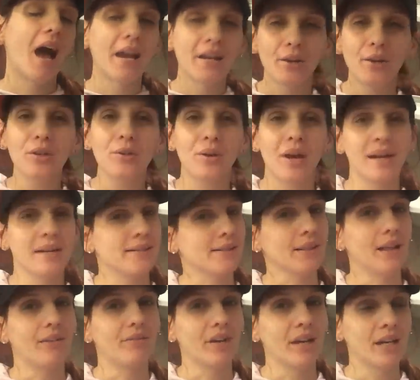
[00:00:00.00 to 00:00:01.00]
I know you guys
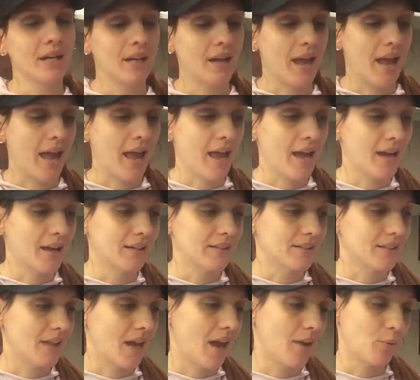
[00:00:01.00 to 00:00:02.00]
love it,
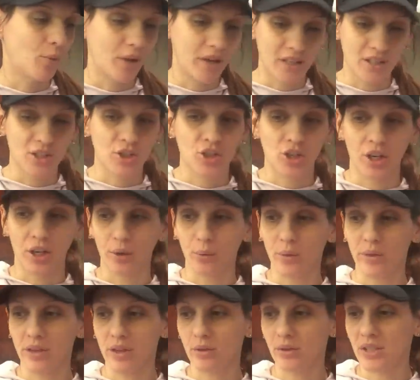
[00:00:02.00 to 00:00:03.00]
and I wanted to share it
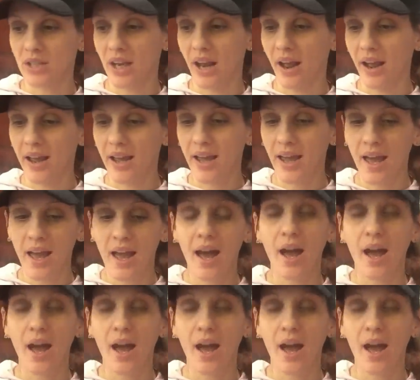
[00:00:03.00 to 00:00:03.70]
with you today.